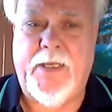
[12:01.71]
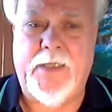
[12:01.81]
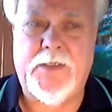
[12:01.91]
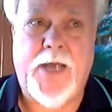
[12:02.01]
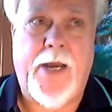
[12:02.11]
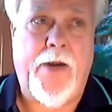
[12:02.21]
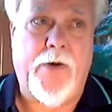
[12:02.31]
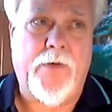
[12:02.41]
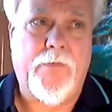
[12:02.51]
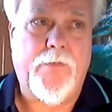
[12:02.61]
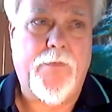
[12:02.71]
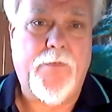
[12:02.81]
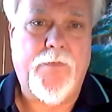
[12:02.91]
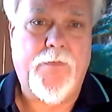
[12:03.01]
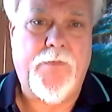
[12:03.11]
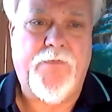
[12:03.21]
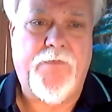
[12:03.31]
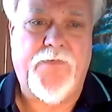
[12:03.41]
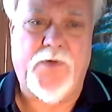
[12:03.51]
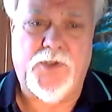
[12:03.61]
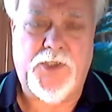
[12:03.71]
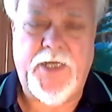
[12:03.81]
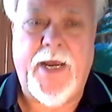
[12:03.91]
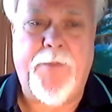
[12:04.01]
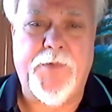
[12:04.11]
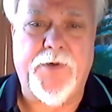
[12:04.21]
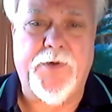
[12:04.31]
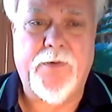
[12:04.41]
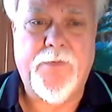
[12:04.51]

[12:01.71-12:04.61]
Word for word: entire first chapter